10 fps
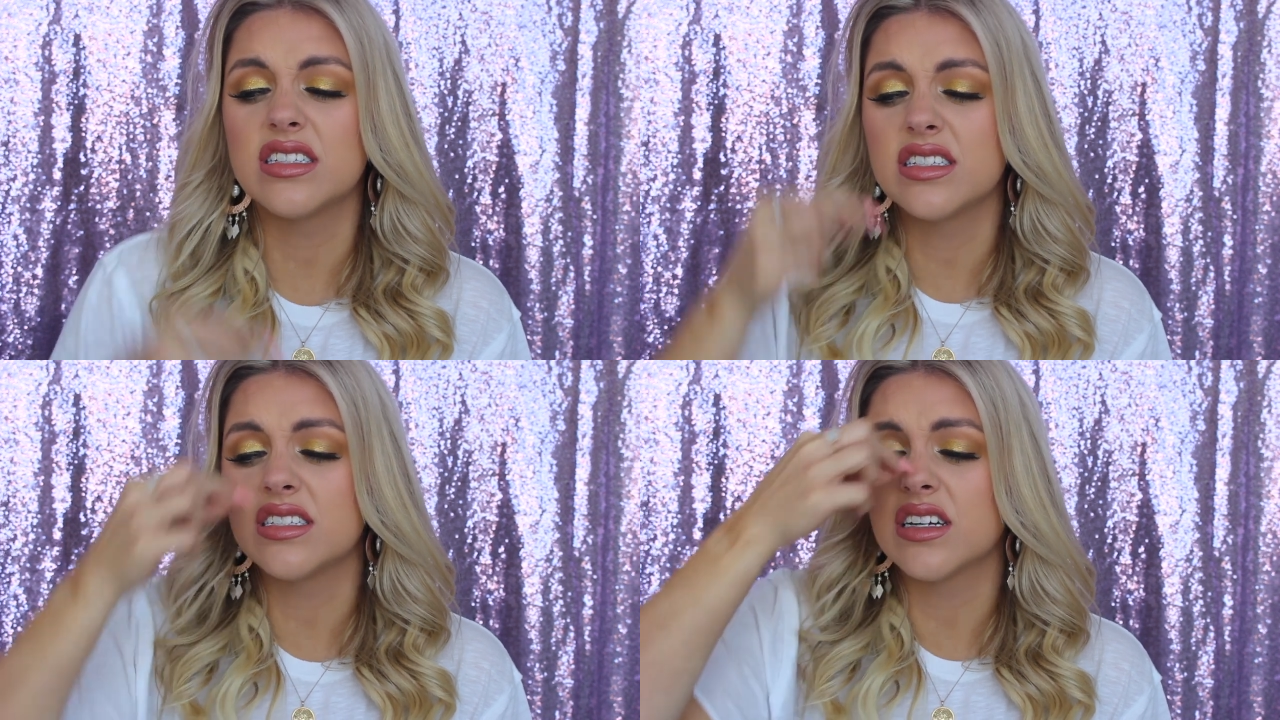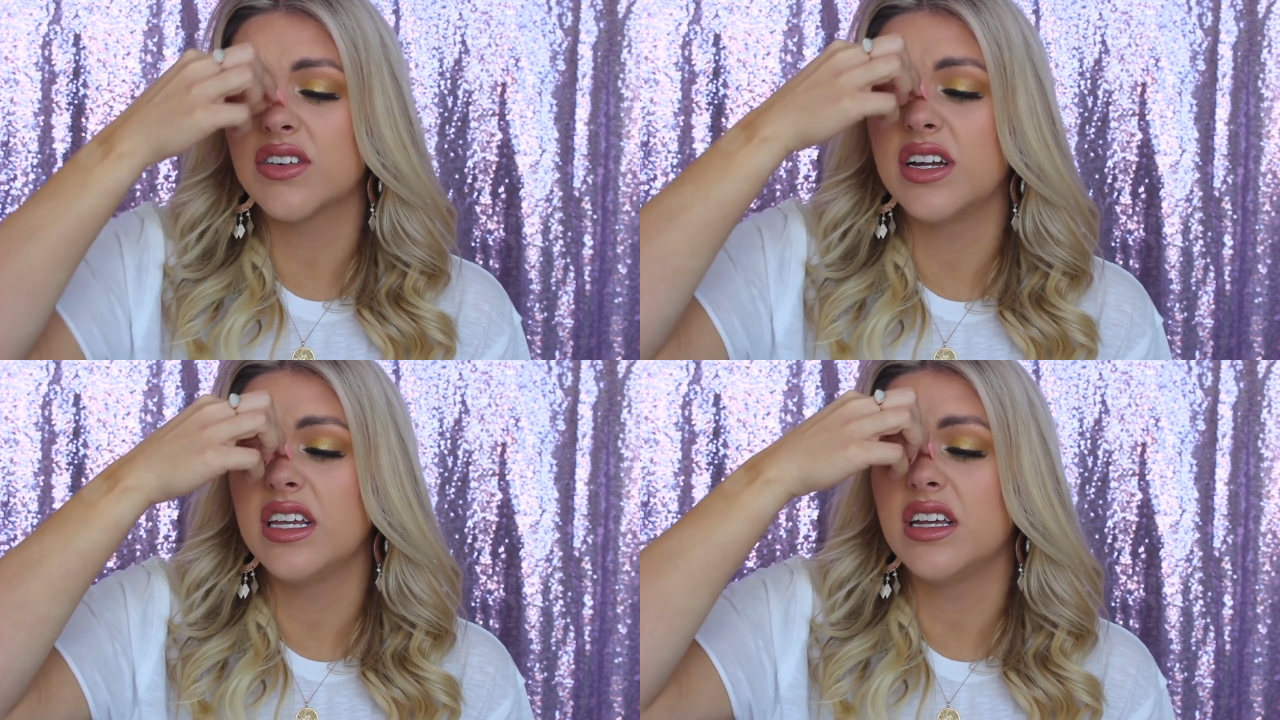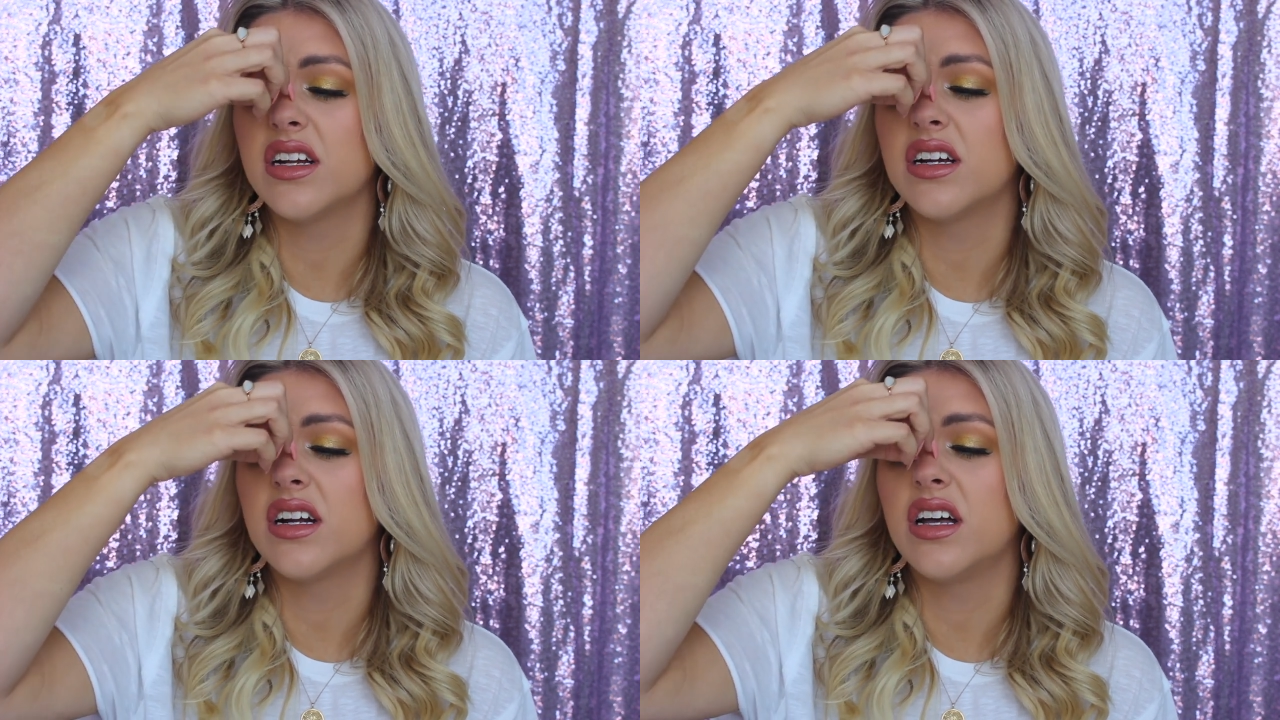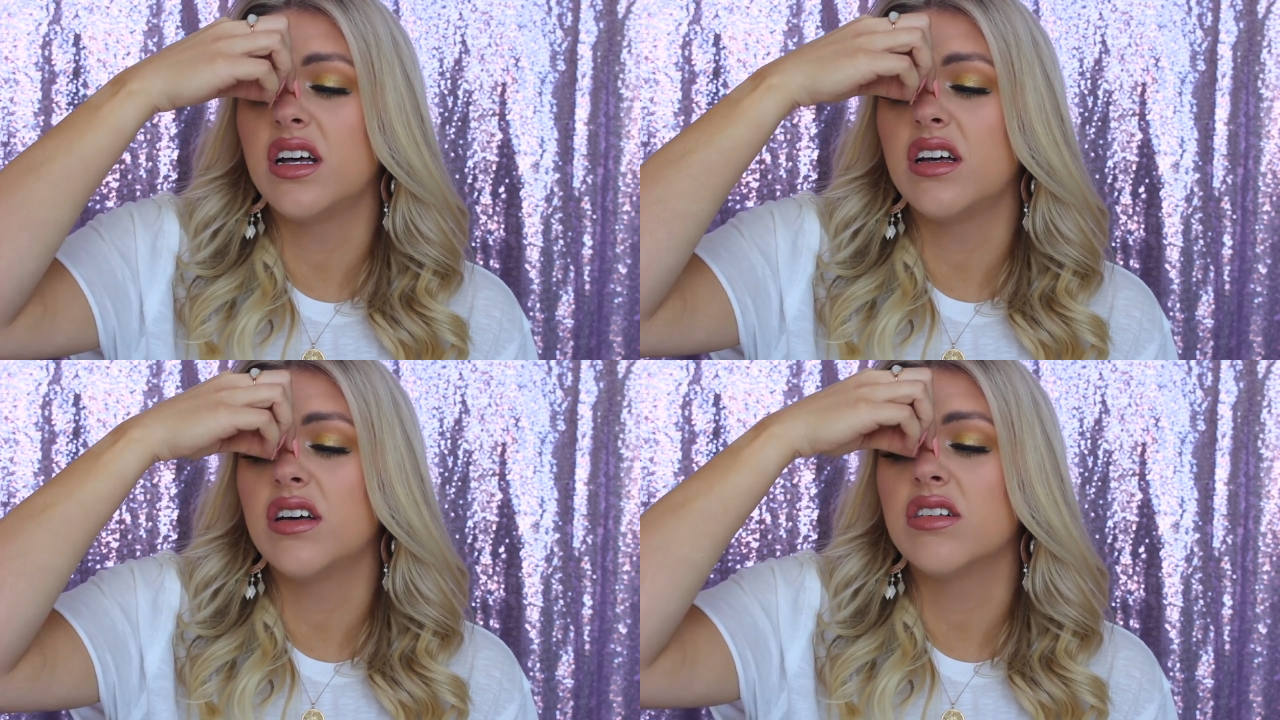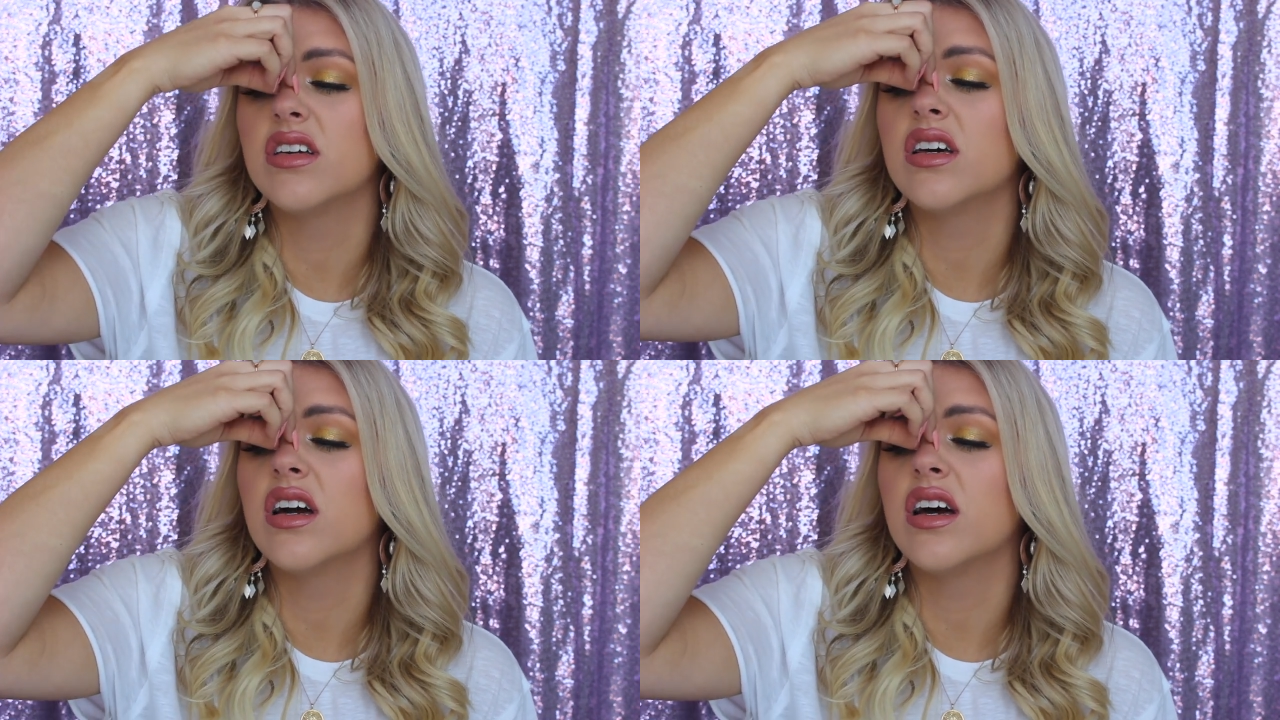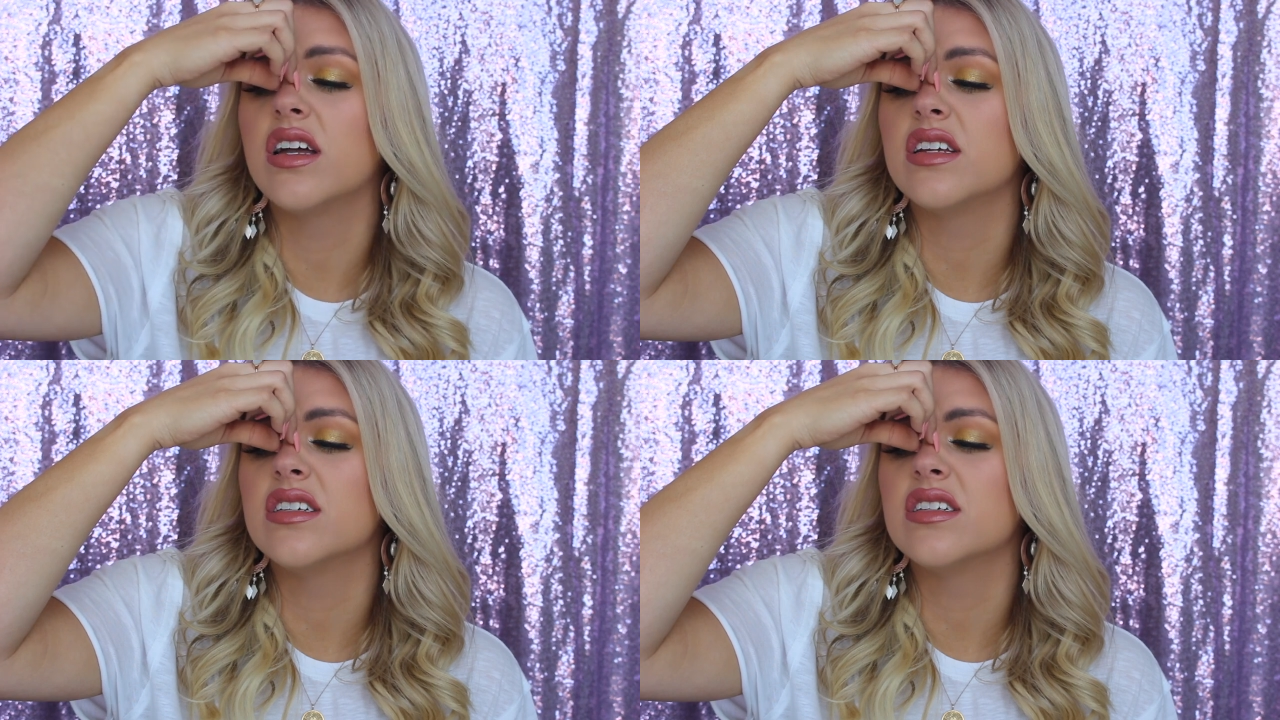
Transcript: it's stuck right here. Oh God.